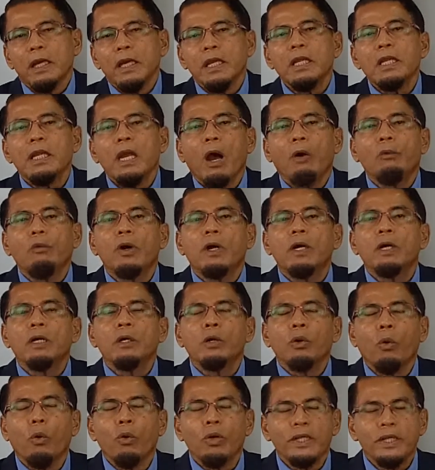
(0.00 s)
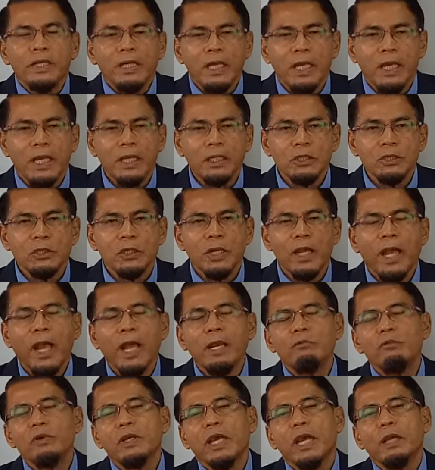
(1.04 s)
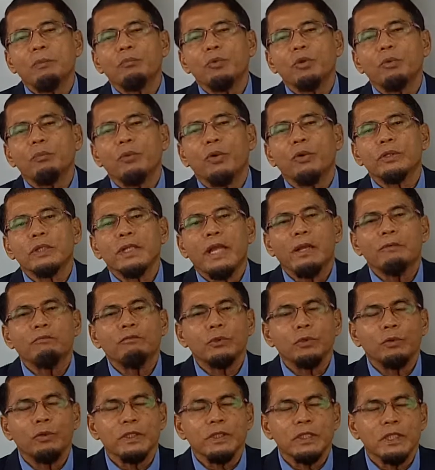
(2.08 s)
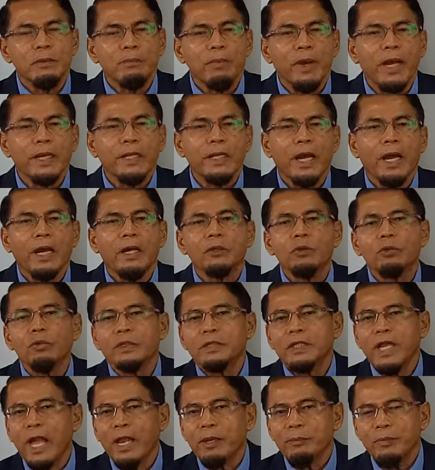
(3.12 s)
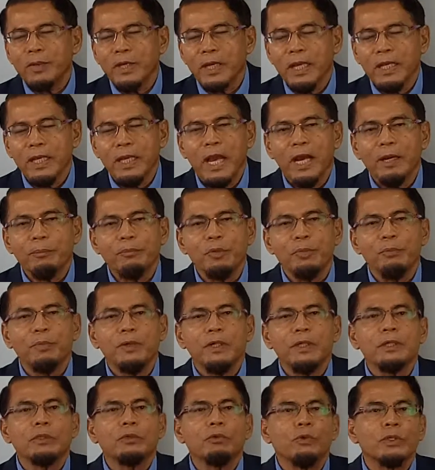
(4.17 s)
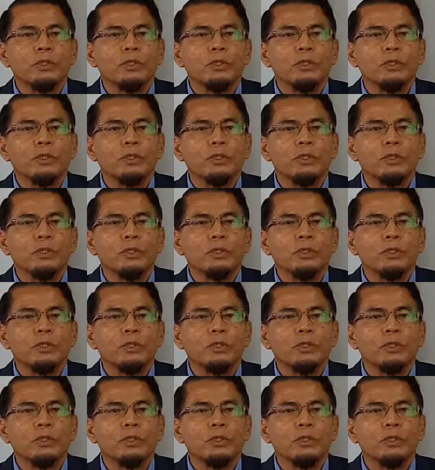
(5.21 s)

in our golden age, and we can put more time towards ibadah, towards helping the young people,